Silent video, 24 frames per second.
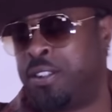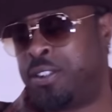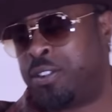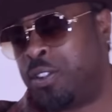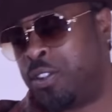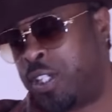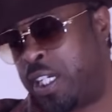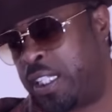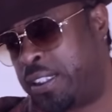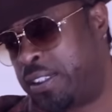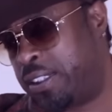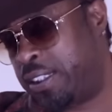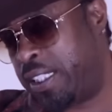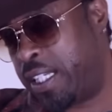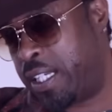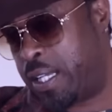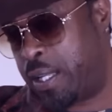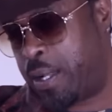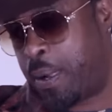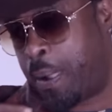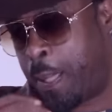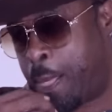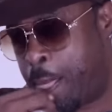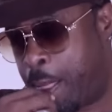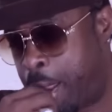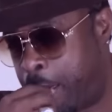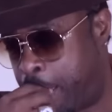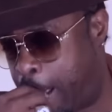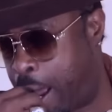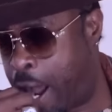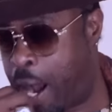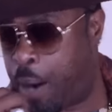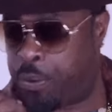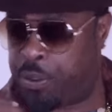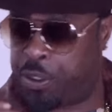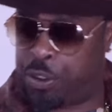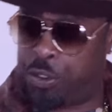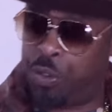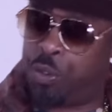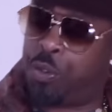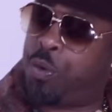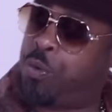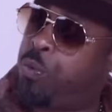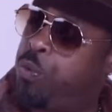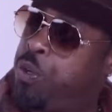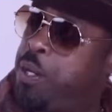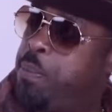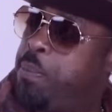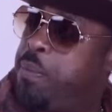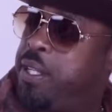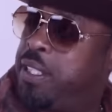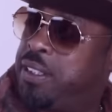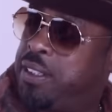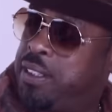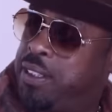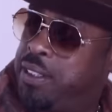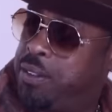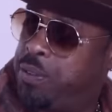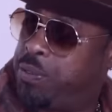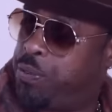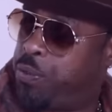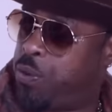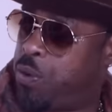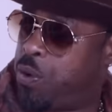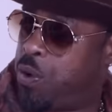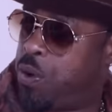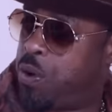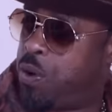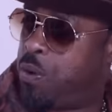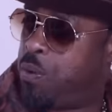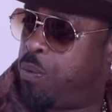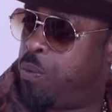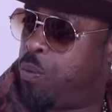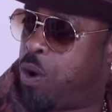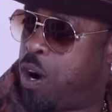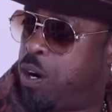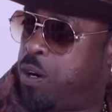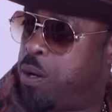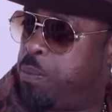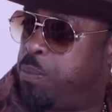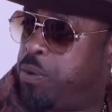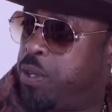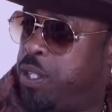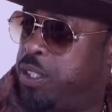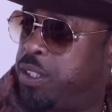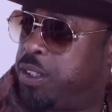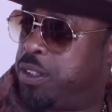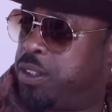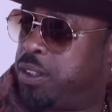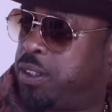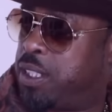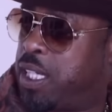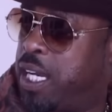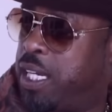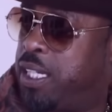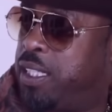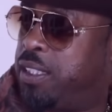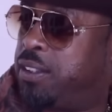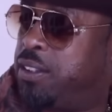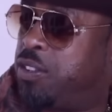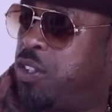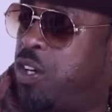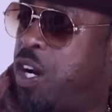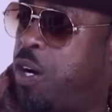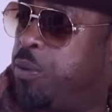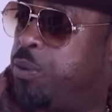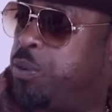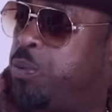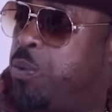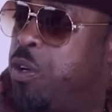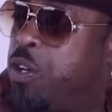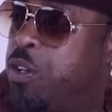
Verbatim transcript: So they said I was doing remixes for Warner Brothers. Like right. so I was